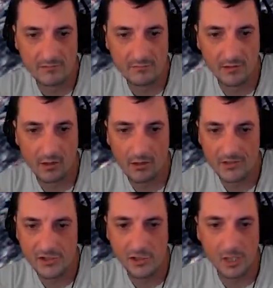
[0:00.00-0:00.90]

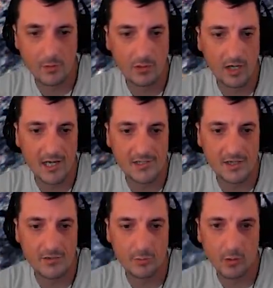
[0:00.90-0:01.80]
cars that you come across
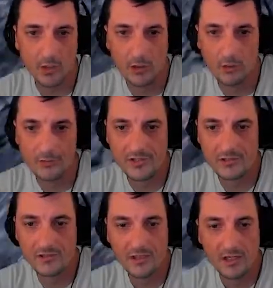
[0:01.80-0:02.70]
on the roads.
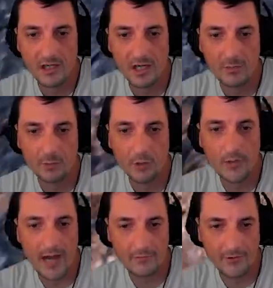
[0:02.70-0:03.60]

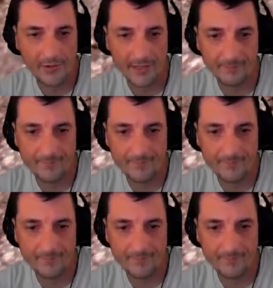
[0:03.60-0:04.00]
Loot everything.